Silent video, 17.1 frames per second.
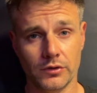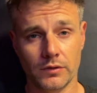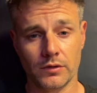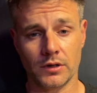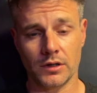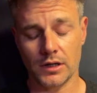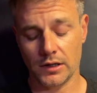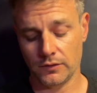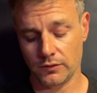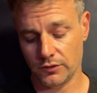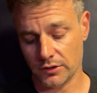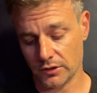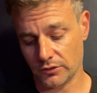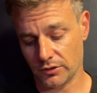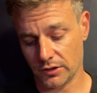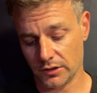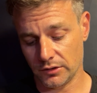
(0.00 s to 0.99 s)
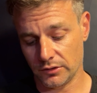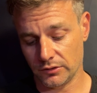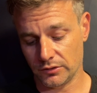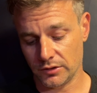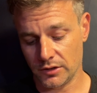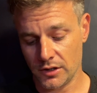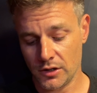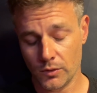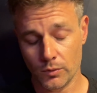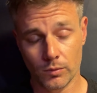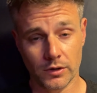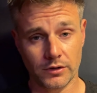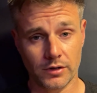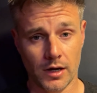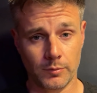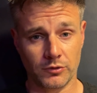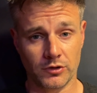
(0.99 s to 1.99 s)
of the knife, such as what
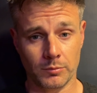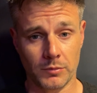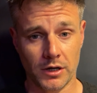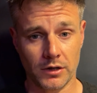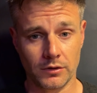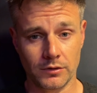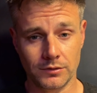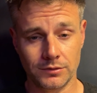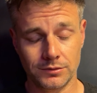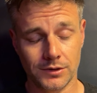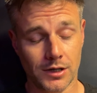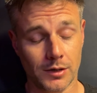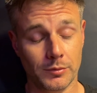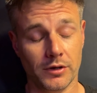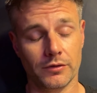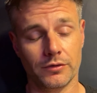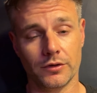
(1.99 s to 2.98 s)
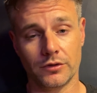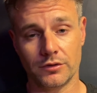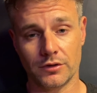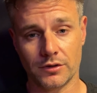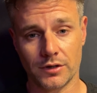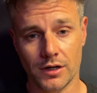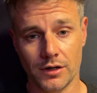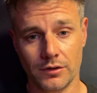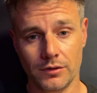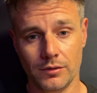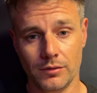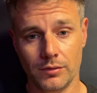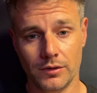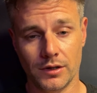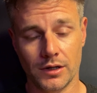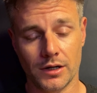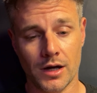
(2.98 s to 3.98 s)
types of metal, I'll be the first to tell you
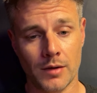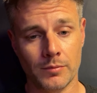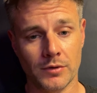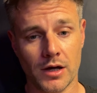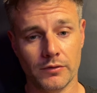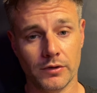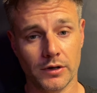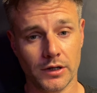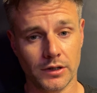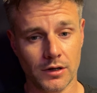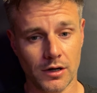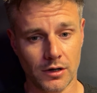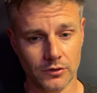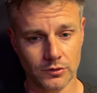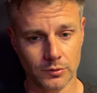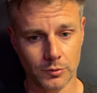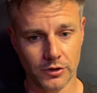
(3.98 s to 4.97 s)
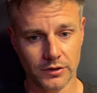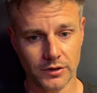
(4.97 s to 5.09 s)
that I'm not very knowledgeable at